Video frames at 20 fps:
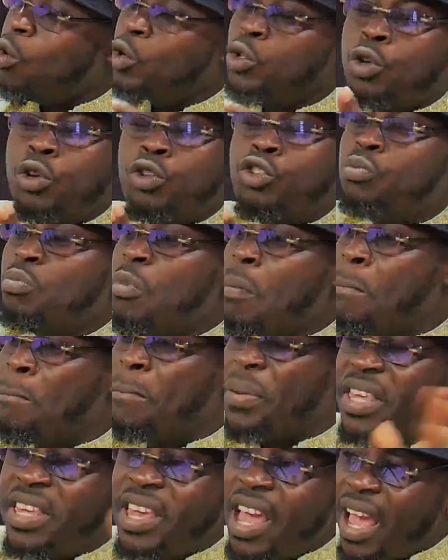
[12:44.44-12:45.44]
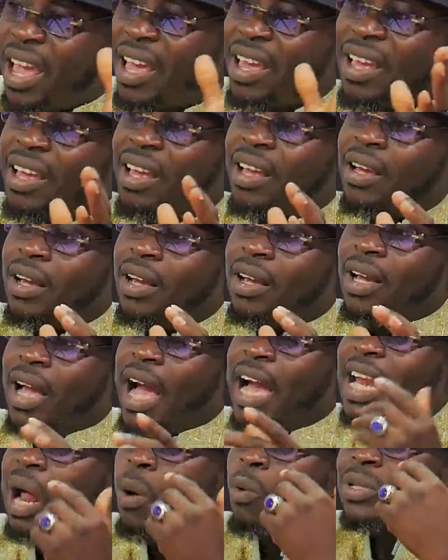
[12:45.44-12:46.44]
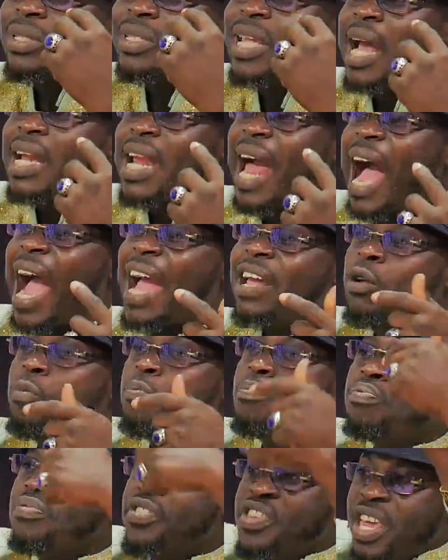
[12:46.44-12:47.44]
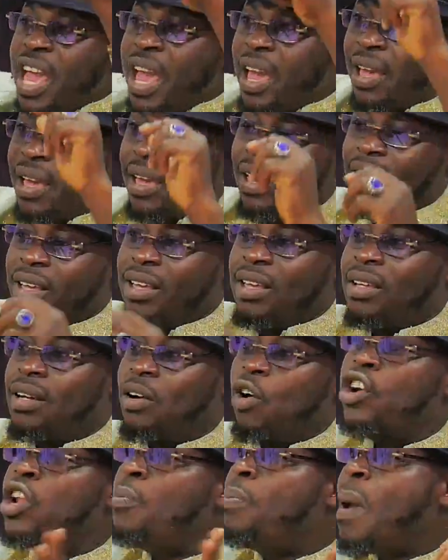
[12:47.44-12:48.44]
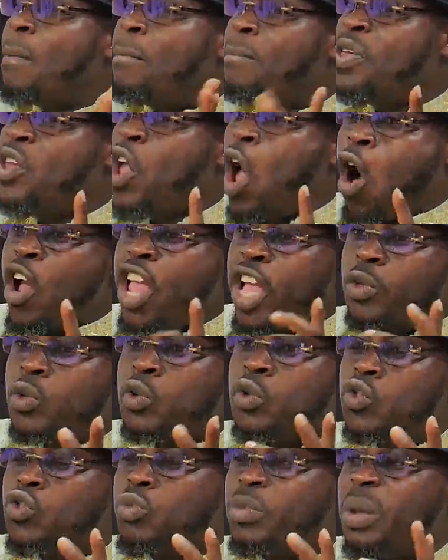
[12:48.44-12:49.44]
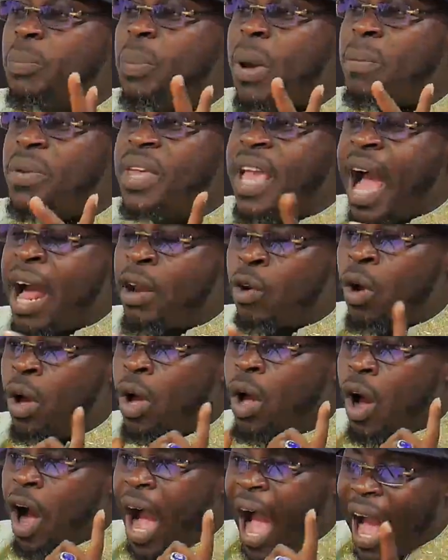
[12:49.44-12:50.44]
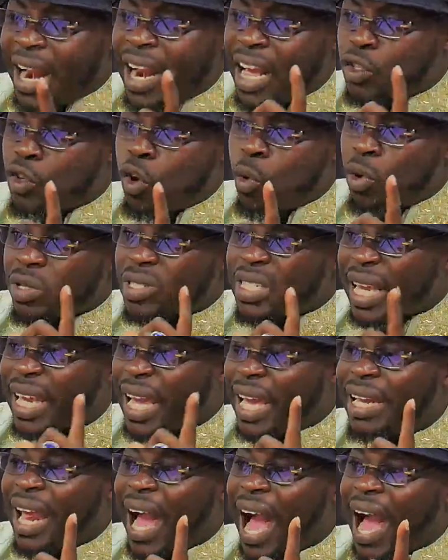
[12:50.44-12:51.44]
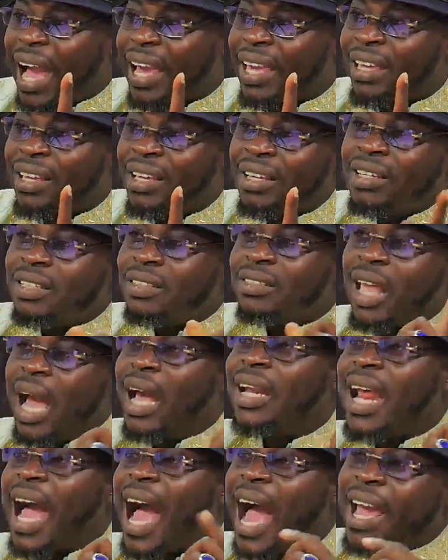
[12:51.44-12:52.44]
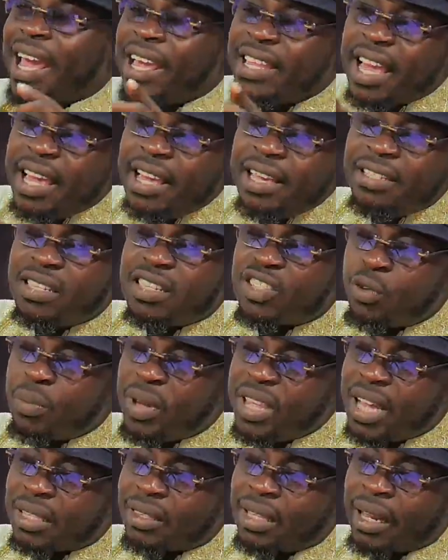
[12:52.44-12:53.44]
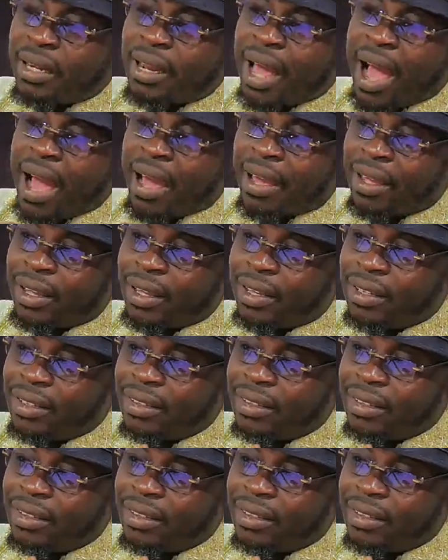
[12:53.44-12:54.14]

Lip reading: Usunsum beer. And our third eye no be only per be or yes, soon nipper piano. Other saw our second eye. Third eye, and yet it is obeying your third eye.